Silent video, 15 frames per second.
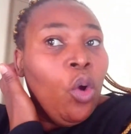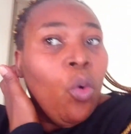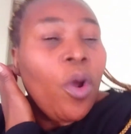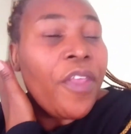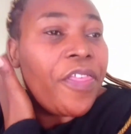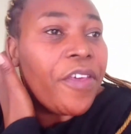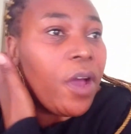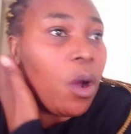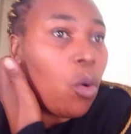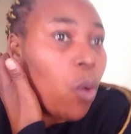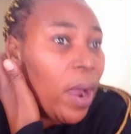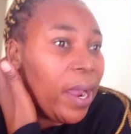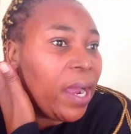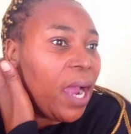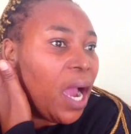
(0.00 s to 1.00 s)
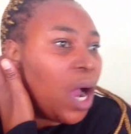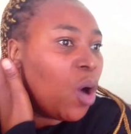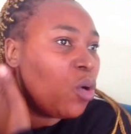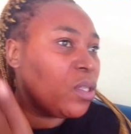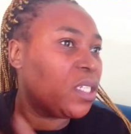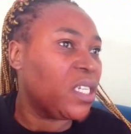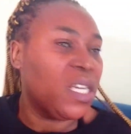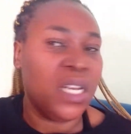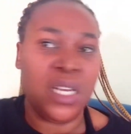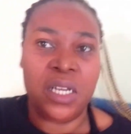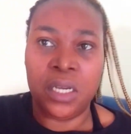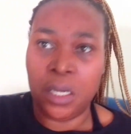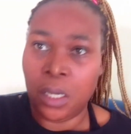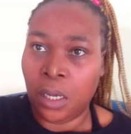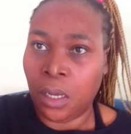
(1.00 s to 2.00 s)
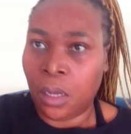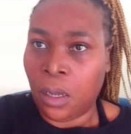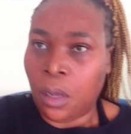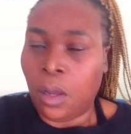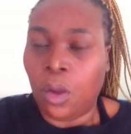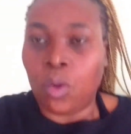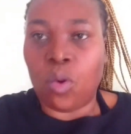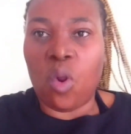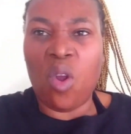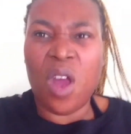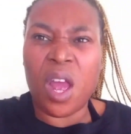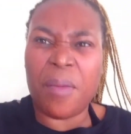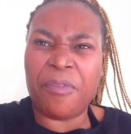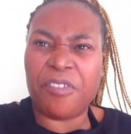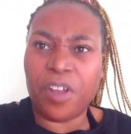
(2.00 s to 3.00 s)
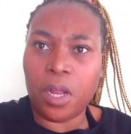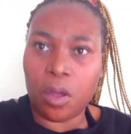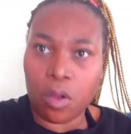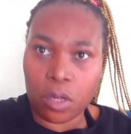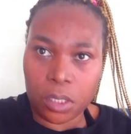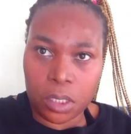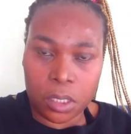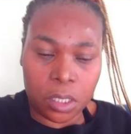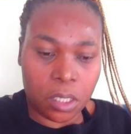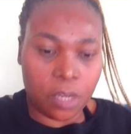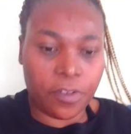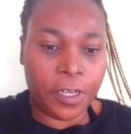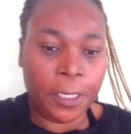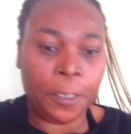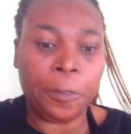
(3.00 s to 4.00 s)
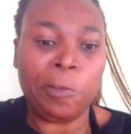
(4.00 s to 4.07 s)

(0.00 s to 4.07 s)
with a workout. Oh, I'm feeling hot even.